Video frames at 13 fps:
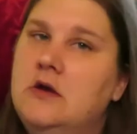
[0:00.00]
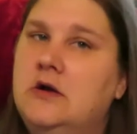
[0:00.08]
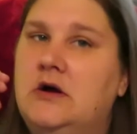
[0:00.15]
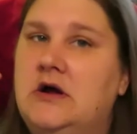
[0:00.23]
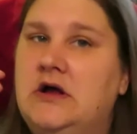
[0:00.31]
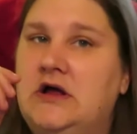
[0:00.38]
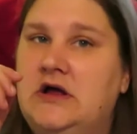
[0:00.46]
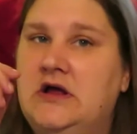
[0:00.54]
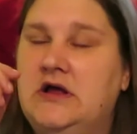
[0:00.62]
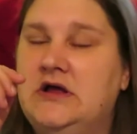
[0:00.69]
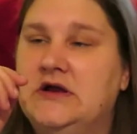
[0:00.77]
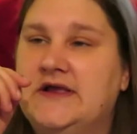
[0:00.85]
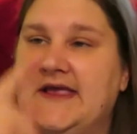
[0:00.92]
Got
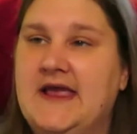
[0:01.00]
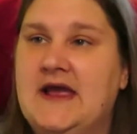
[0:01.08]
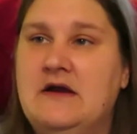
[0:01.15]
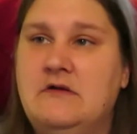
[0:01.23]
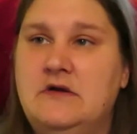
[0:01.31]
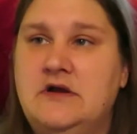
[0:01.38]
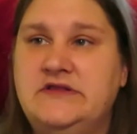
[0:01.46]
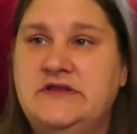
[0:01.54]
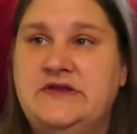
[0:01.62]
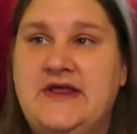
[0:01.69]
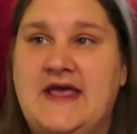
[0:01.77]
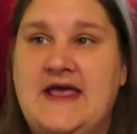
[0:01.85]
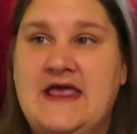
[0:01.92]
a carer
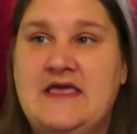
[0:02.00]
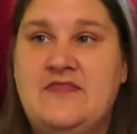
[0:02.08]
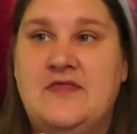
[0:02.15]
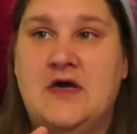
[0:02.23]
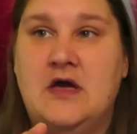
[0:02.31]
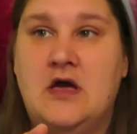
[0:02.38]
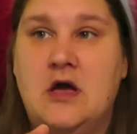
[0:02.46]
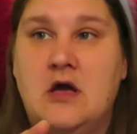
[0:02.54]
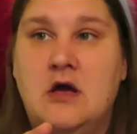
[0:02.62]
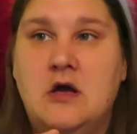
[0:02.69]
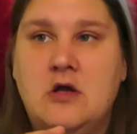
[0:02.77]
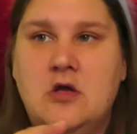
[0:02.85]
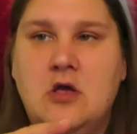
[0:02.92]
today that
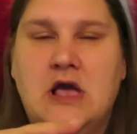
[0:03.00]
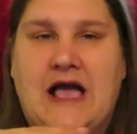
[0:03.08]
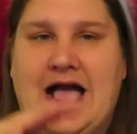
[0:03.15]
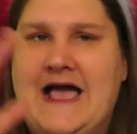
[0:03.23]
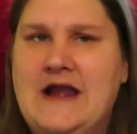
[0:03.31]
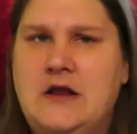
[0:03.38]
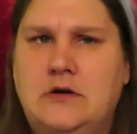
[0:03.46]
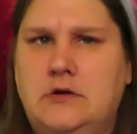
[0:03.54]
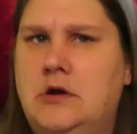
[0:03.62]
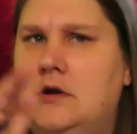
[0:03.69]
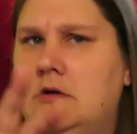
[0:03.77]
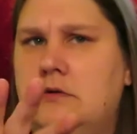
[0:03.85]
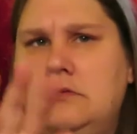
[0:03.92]
I don't
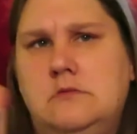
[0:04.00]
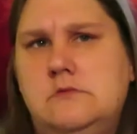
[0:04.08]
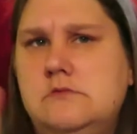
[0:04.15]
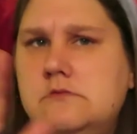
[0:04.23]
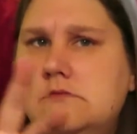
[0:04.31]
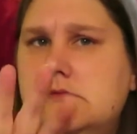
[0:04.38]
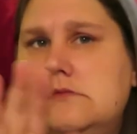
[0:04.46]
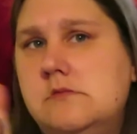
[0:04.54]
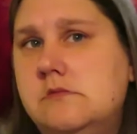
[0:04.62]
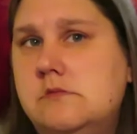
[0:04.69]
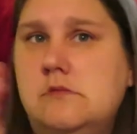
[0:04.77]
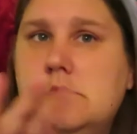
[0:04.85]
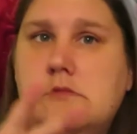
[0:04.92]
know
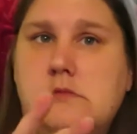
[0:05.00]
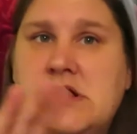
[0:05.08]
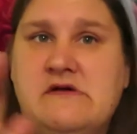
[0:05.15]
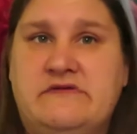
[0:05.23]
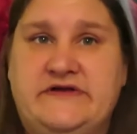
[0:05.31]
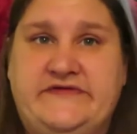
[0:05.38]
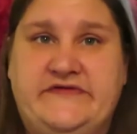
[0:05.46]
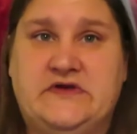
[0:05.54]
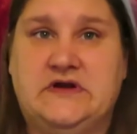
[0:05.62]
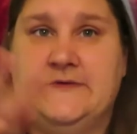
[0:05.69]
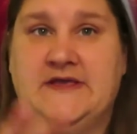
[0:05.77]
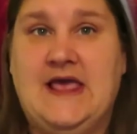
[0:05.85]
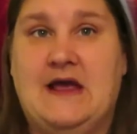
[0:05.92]
whether she's
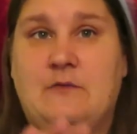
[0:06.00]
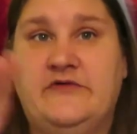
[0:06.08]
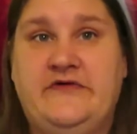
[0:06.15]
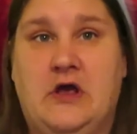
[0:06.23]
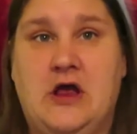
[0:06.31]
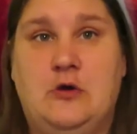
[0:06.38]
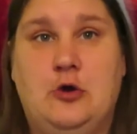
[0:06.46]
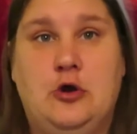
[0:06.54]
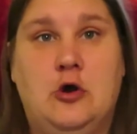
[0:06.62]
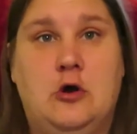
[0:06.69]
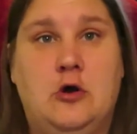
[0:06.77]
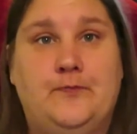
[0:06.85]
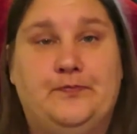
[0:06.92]
going to be camera shy or
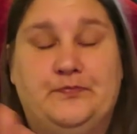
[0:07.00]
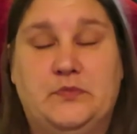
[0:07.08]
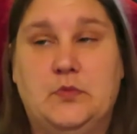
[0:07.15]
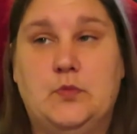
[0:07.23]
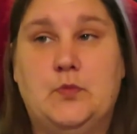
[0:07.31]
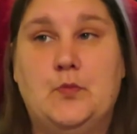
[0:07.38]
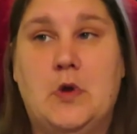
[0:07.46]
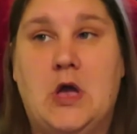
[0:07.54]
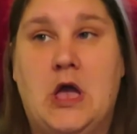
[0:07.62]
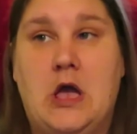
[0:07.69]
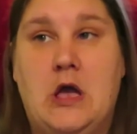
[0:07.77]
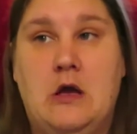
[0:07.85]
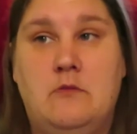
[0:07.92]
not.
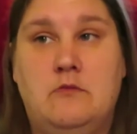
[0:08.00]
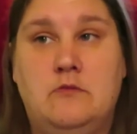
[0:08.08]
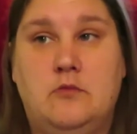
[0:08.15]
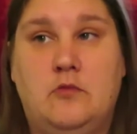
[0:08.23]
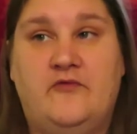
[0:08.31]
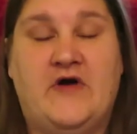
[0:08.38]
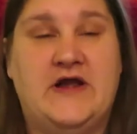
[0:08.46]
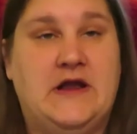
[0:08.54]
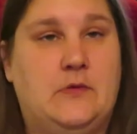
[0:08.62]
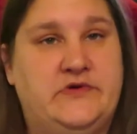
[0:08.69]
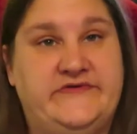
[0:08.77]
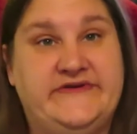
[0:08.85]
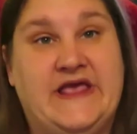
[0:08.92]
Um, find out
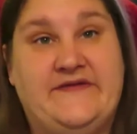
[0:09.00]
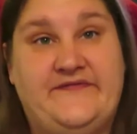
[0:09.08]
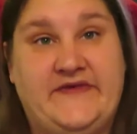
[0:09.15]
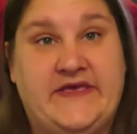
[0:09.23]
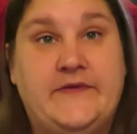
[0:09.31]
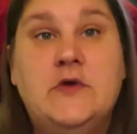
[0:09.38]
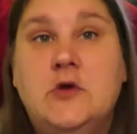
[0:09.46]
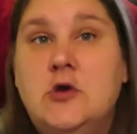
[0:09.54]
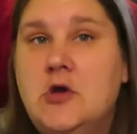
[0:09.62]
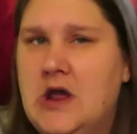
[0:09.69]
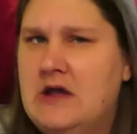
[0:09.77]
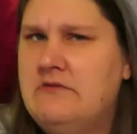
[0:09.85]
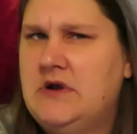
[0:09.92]
when she gets here.
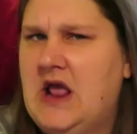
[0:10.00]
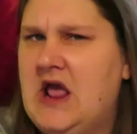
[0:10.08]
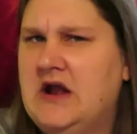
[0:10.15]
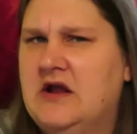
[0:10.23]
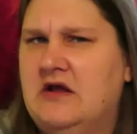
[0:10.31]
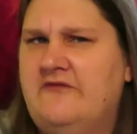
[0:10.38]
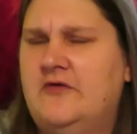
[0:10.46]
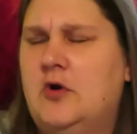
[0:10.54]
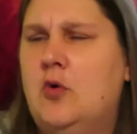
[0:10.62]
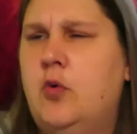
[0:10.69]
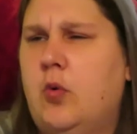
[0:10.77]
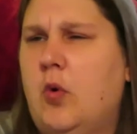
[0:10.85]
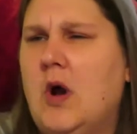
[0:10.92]
Haven't had her for
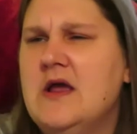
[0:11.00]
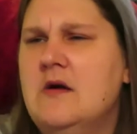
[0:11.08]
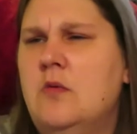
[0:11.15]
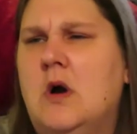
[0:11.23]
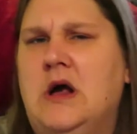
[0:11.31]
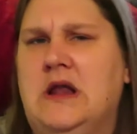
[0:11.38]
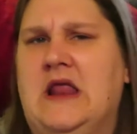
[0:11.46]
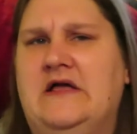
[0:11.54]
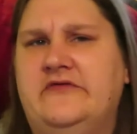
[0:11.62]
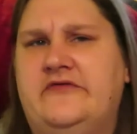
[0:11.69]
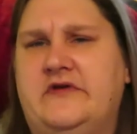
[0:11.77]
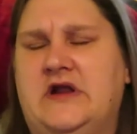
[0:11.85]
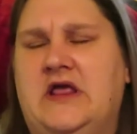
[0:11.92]
quite a while
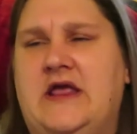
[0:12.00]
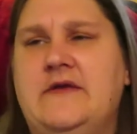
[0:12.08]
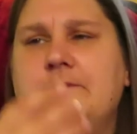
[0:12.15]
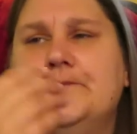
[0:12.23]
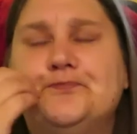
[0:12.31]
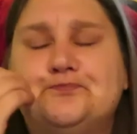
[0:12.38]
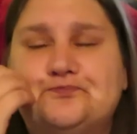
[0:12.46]
actually.